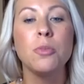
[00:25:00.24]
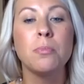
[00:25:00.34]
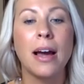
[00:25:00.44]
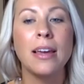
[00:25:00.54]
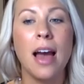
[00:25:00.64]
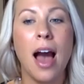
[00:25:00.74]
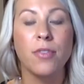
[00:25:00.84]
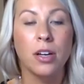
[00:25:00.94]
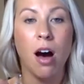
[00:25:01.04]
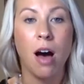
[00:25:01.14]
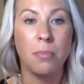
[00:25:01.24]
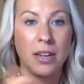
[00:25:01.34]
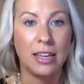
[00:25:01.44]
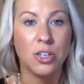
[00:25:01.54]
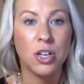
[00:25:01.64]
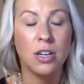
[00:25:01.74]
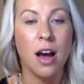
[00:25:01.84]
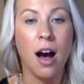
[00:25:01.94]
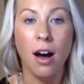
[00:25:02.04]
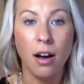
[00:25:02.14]
might have a combination
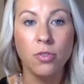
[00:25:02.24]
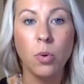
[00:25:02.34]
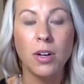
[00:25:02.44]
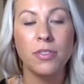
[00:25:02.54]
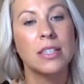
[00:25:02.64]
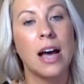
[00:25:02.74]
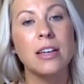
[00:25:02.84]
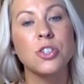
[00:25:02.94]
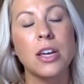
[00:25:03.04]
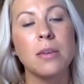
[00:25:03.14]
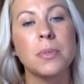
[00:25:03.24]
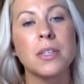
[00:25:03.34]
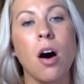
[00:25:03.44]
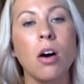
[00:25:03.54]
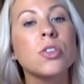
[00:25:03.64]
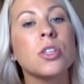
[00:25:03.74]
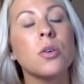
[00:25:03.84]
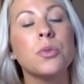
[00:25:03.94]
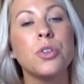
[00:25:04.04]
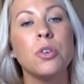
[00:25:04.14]
of one of these eye shapes.
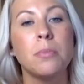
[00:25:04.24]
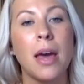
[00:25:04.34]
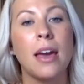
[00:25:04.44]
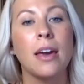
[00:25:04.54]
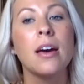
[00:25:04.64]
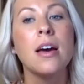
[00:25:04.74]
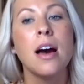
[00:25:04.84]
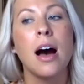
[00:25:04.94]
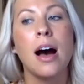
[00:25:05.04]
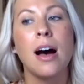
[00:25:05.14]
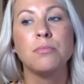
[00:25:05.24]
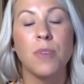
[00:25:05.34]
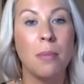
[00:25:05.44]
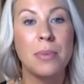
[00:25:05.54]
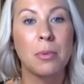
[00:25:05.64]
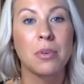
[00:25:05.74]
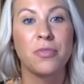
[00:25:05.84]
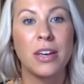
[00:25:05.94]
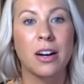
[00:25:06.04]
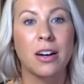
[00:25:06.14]
Also, you may not be able to
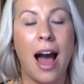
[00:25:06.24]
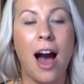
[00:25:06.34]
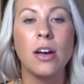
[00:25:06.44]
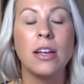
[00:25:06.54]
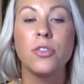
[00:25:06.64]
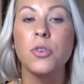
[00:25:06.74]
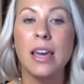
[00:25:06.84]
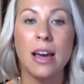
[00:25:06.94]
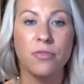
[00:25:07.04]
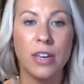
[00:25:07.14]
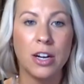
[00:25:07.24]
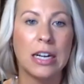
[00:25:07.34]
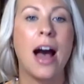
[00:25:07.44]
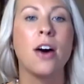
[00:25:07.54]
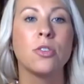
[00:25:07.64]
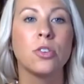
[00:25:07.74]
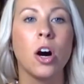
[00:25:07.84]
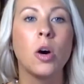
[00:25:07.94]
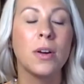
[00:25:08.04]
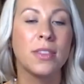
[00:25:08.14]
figure it out. And if you can't figure it out,
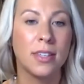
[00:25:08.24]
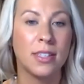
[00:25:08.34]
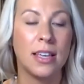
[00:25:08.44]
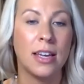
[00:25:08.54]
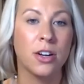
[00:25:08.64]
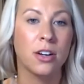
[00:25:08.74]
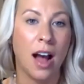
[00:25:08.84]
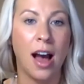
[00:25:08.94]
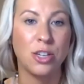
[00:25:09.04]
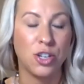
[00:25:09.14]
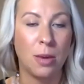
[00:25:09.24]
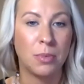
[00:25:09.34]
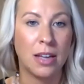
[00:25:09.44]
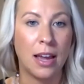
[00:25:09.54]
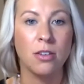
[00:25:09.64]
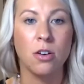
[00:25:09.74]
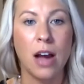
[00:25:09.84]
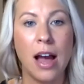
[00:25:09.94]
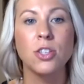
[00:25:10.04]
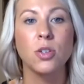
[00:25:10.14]
go with the standard eye shape tonight,
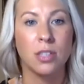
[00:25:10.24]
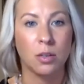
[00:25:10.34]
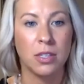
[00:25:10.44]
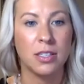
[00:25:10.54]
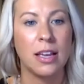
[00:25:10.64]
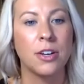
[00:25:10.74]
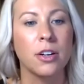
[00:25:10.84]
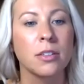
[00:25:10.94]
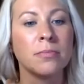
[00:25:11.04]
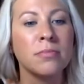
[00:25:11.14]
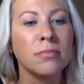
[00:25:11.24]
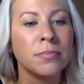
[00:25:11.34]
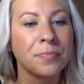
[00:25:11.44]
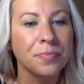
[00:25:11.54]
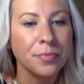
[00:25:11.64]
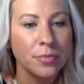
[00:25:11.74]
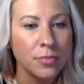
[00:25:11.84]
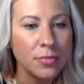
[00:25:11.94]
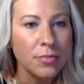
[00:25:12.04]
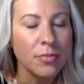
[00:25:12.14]
okay? So stick with standard.
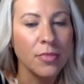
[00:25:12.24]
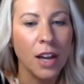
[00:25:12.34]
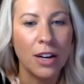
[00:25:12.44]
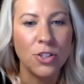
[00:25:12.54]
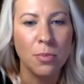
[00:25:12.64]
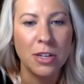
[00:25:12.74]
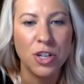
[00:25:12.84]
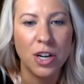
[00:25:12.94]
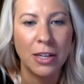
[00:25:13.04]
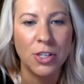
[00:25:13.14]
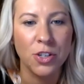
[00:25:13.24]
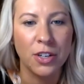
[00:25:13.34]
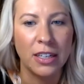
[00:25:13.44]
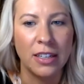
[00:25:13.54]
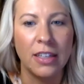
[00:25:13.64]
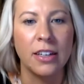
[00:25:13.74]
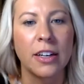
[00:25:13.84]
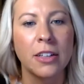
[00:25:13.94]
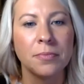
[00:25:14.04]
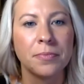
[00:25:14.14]
All right, so I'm going to share my screen
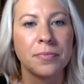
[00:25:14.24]
here.